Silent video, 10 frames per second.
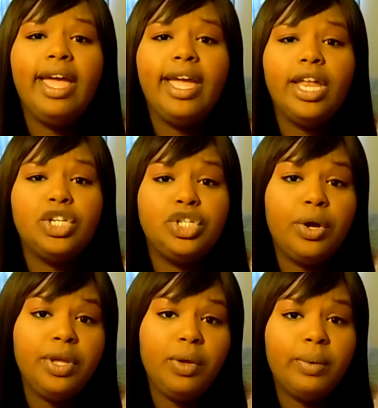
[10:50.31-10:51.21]
and
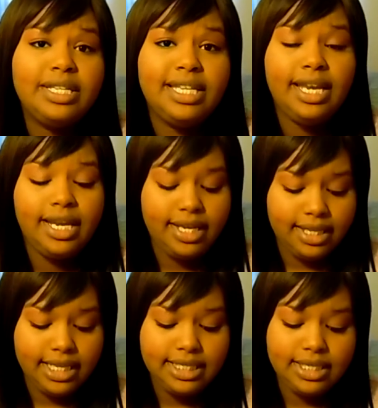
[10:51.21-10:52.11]
show you what's in
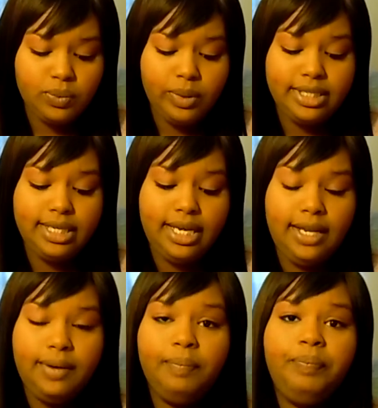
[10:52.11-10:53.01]
it. This is what's
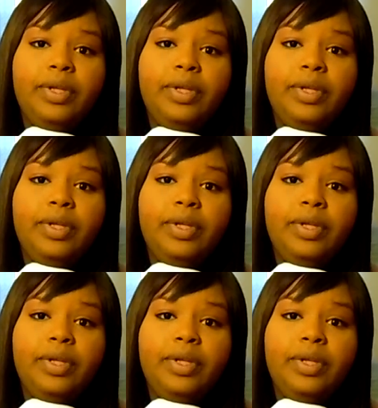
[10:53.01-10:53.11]
in it.